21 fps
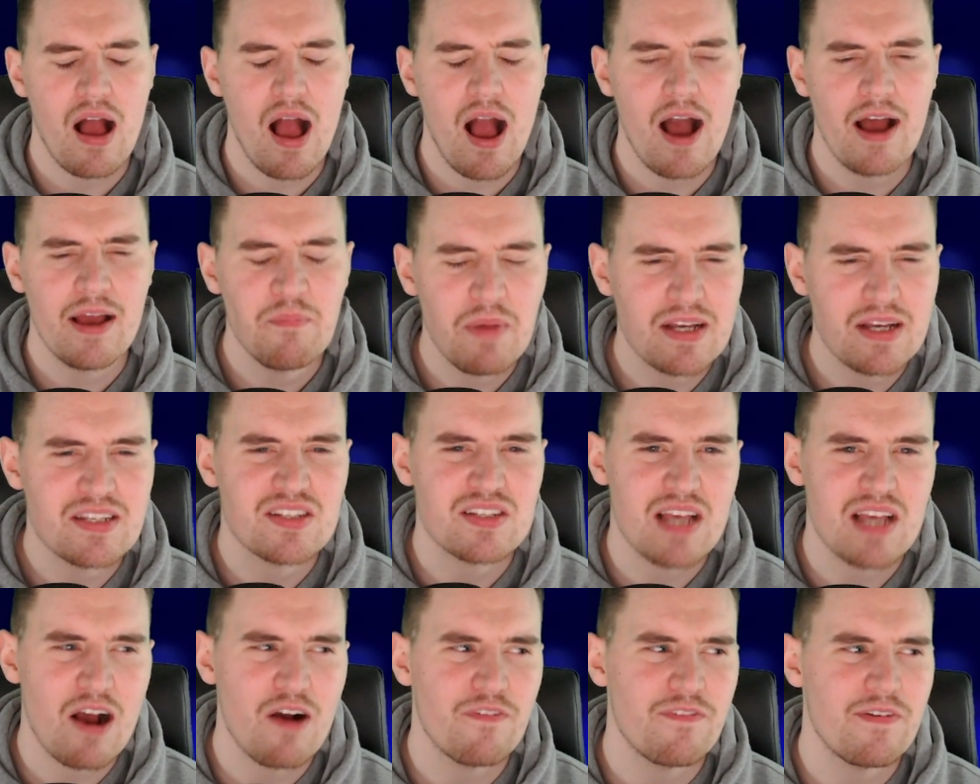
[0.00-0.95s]
I
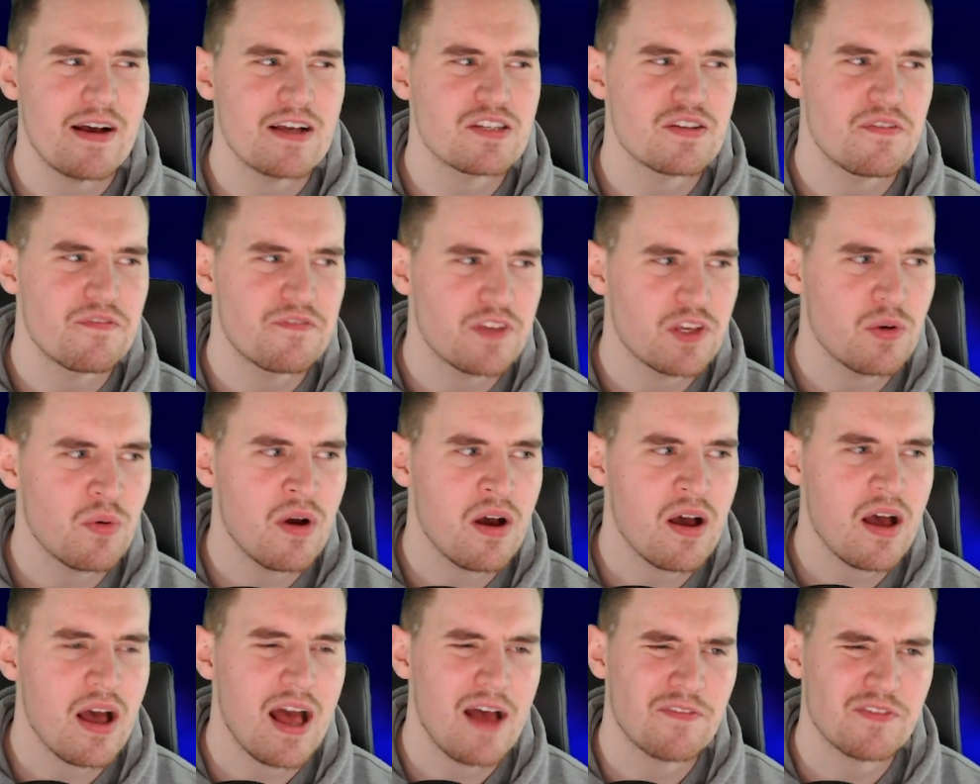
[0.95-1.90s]
myself, as a
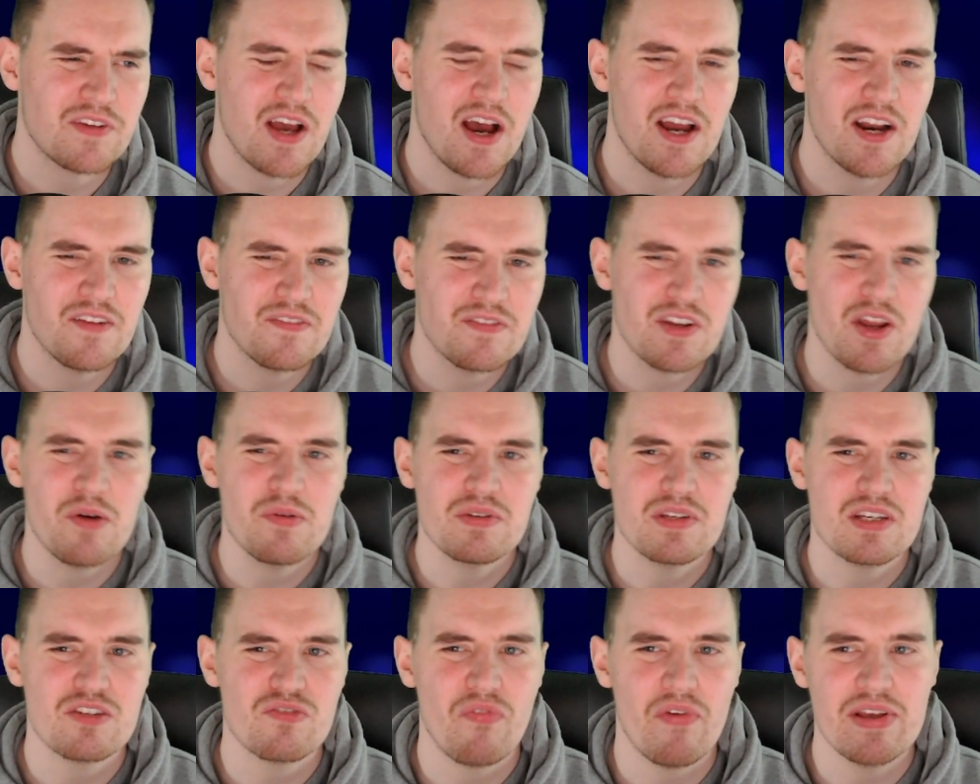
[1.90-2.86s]
viewer, have kind of
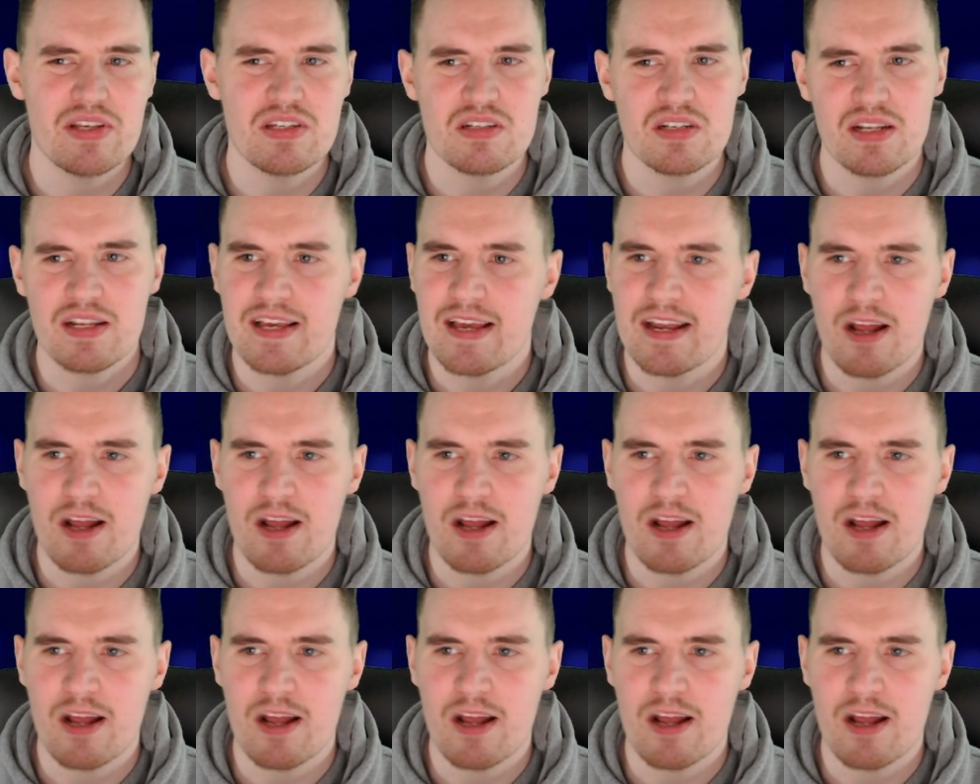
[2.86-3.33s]
noticed recently,